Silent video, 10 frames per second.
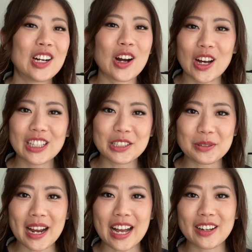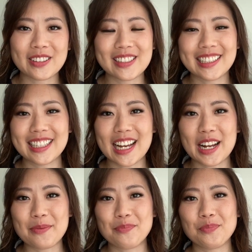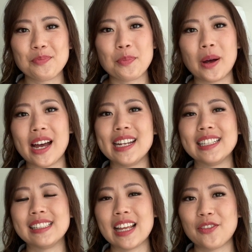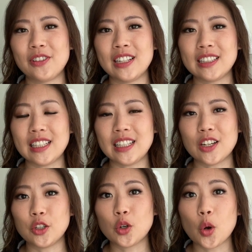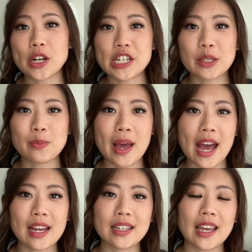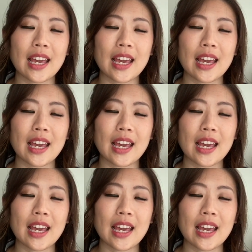calling around. Um, but it's definitely a gorgeous bag.